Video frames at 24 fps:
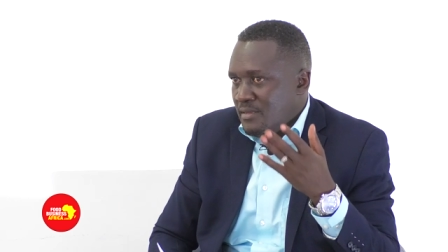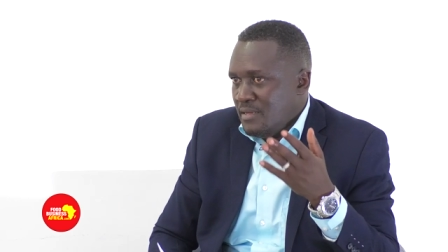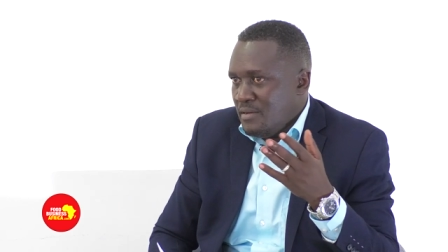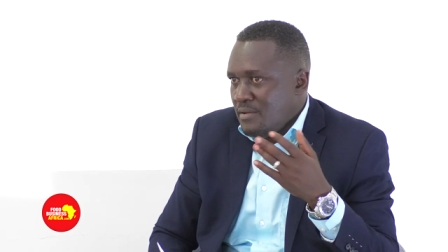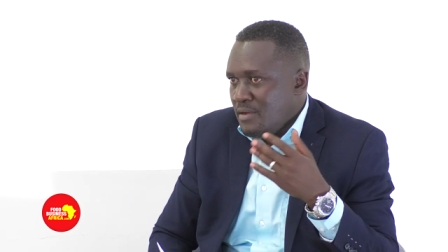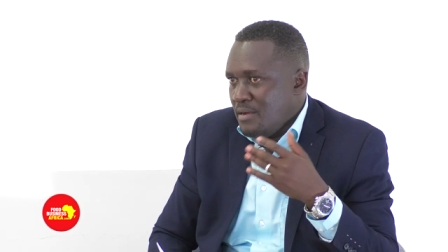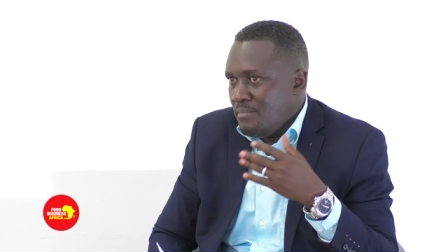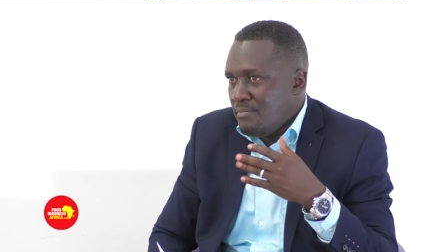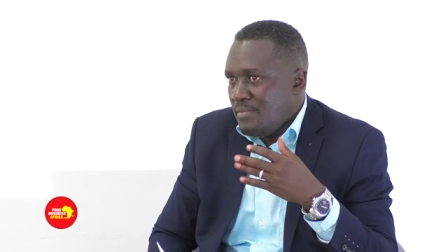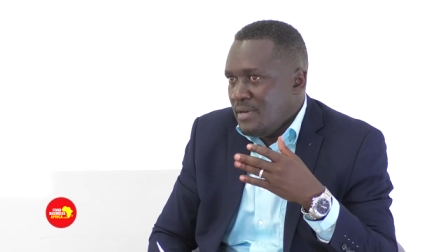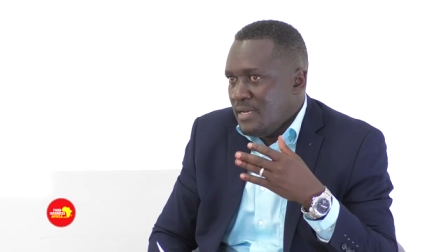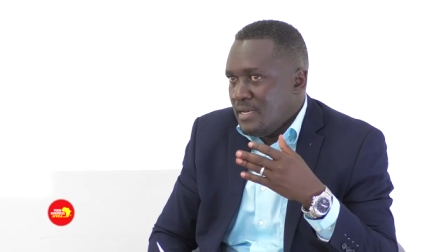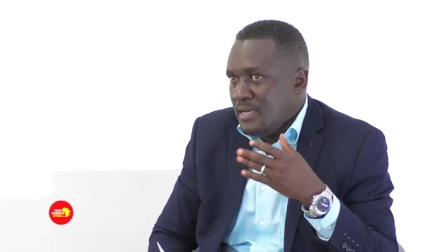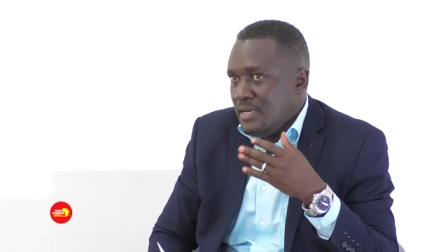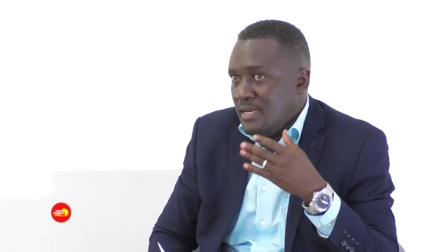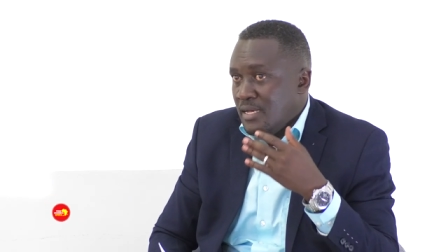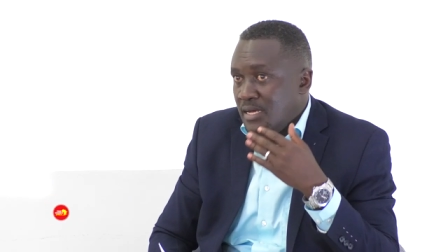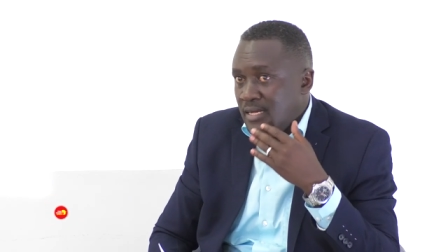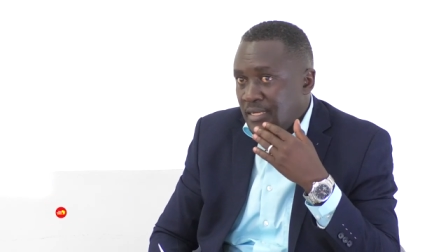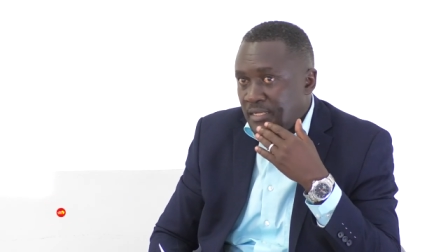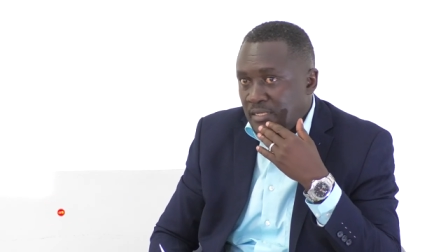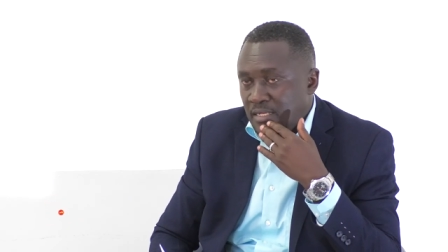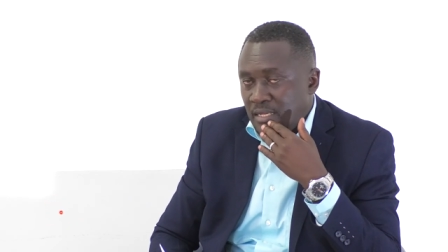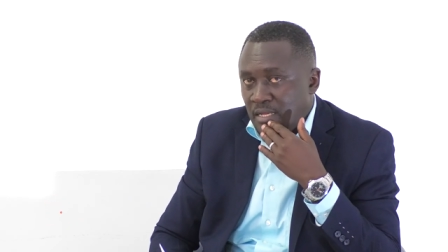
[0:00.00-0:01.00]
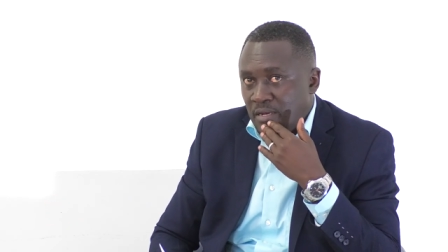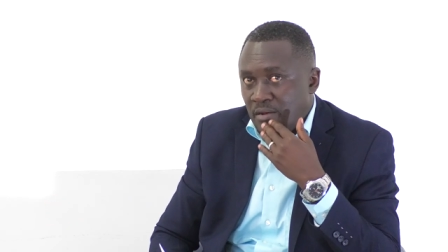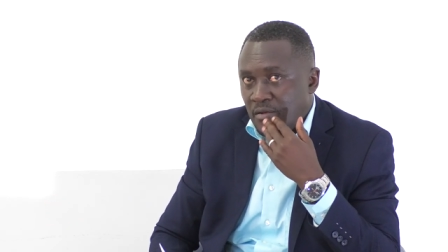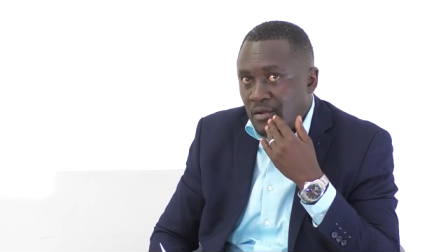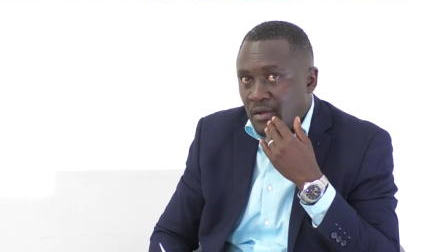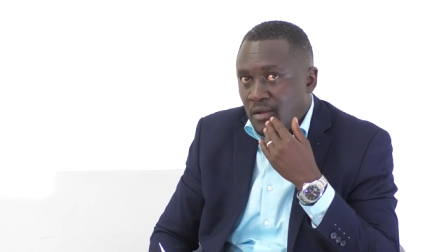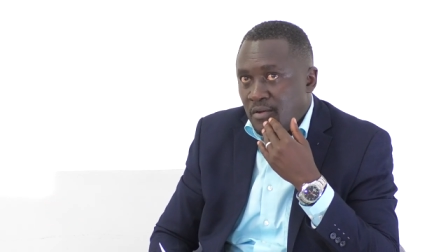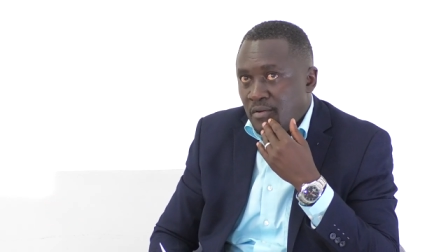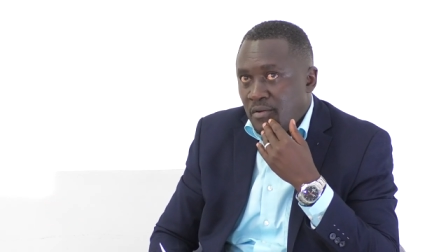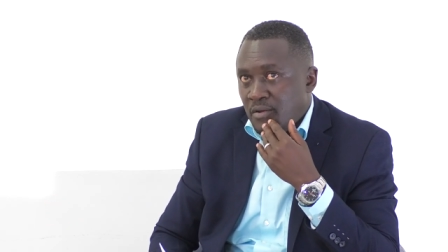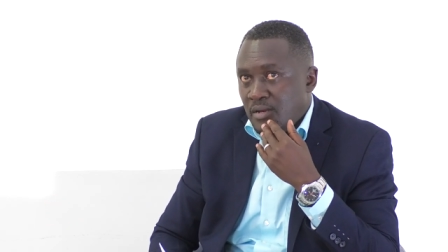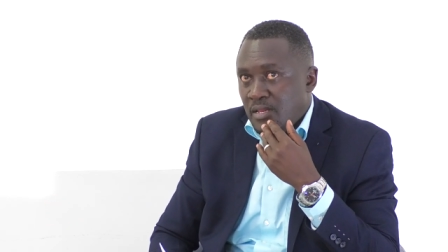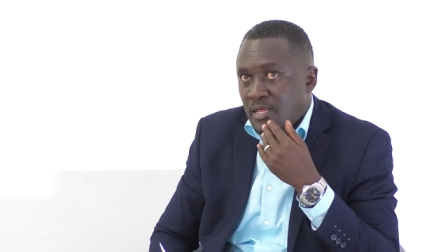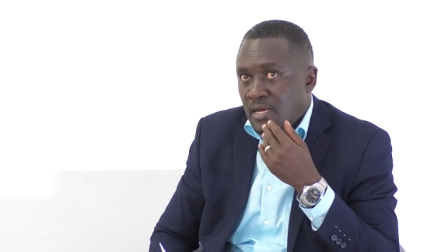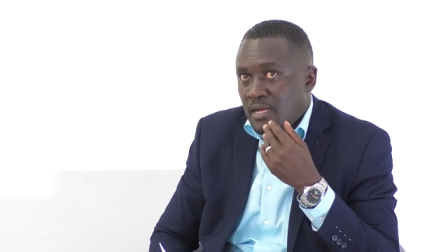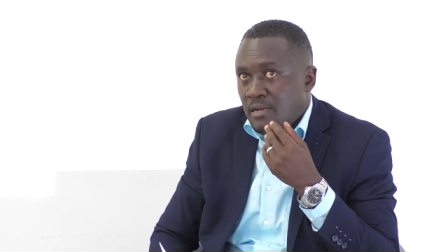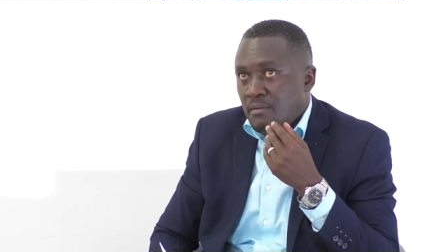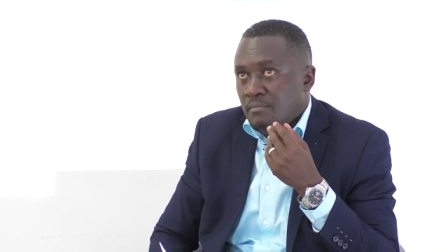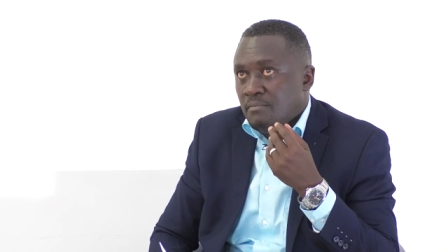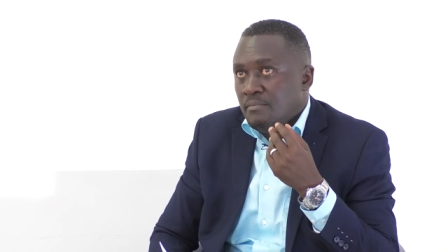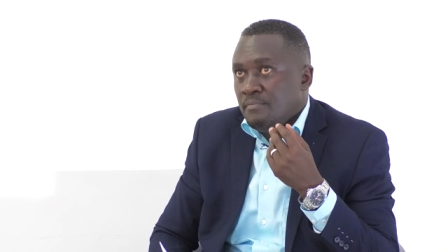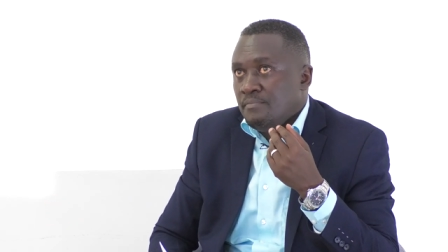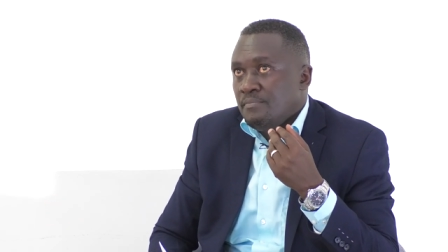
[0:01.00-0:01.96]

and your partners and, and all that.